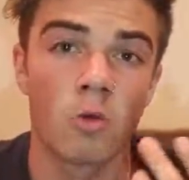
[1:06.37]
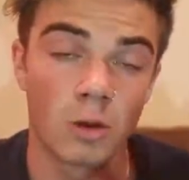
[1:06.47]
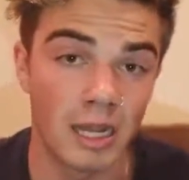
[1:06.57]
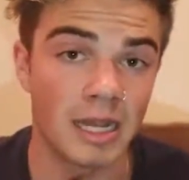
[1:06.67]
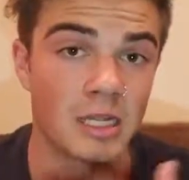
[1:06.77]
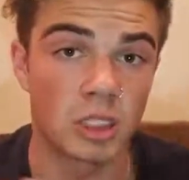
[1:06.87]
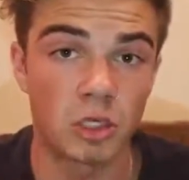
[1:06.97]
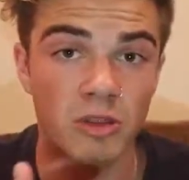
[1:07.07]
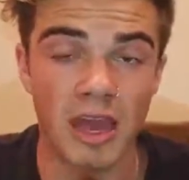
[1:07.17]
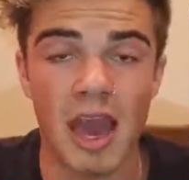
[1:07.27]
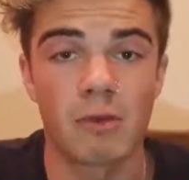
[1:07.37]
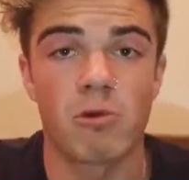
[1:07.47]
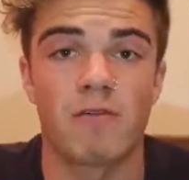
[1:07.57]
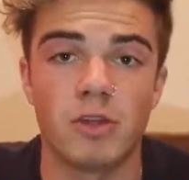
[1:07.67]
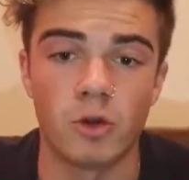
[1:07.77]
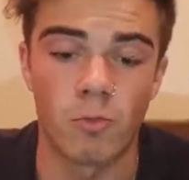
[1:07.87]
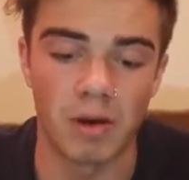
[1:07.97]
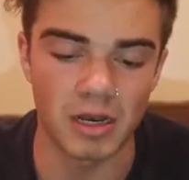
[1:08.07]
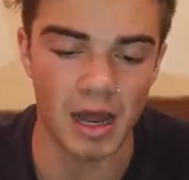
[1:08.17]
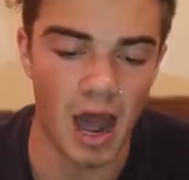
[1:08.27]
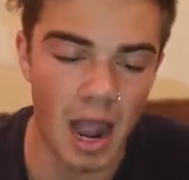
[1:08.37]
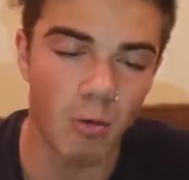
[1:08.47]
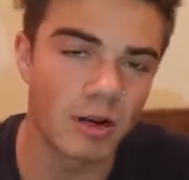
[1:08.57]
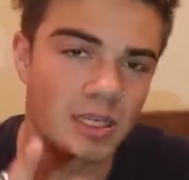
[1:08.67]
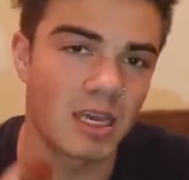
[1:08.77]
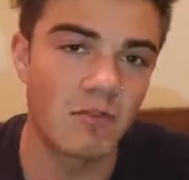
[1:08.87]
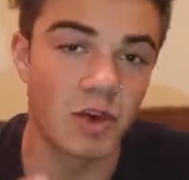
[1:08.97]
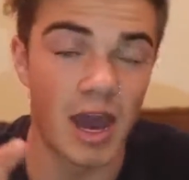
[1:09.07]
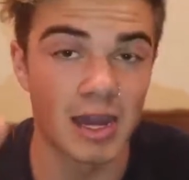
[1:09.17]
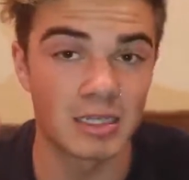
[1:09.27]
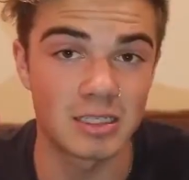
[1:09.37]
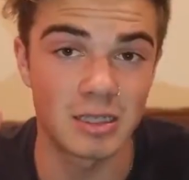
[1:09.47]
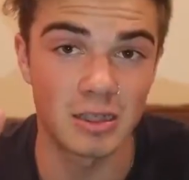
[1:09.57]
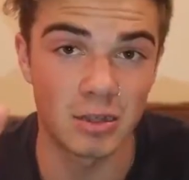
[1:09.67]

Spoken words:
related to the ad revenue, but I wanted to give you guys